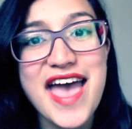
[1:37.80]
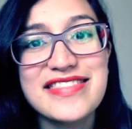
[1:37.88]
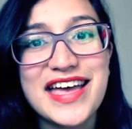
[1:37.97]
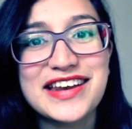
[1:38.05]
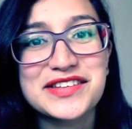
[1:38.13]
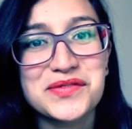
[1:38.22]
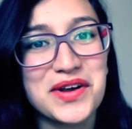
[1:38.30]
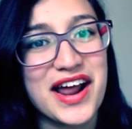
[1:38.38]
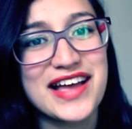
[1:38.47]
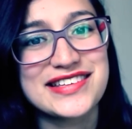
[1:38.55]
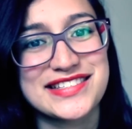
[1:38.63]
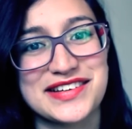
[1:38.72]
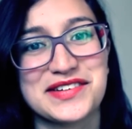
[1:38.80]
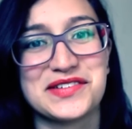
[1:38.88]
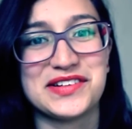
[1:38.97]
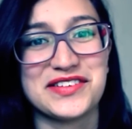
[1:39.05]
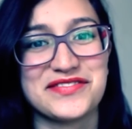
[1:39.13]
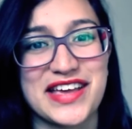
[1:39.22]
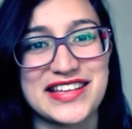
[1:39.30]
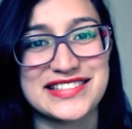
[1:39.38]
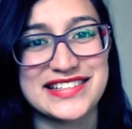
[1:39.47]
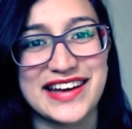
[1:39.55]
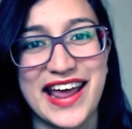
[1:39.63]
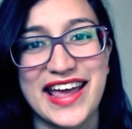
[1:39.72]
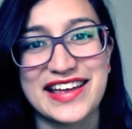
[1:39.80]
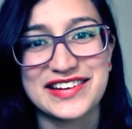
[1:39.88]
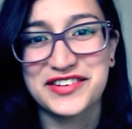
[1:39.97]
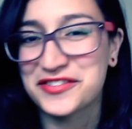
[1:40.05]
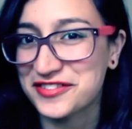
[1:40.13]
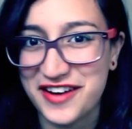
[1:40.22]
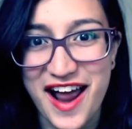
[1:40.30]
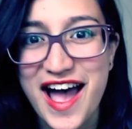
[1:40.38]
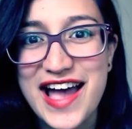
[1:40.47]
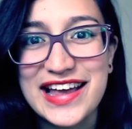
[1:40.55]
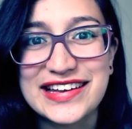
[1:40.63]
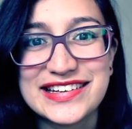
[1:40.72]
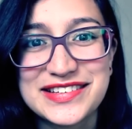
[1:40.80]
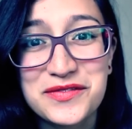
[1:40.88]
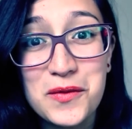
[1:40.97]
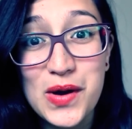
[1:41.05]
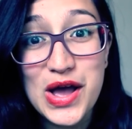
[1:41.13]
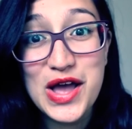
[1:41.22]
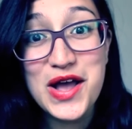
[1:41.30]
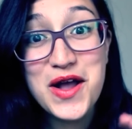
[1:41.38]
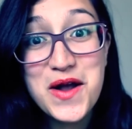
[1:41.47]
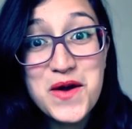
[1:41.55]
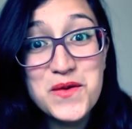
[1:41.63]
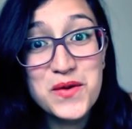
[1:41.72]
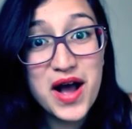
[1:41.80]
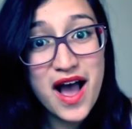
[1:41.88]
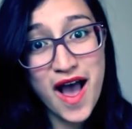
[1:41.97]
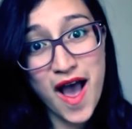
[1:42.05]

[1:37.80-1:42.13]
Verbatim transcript: And that is what I sung all of yesterday and cried. Woo!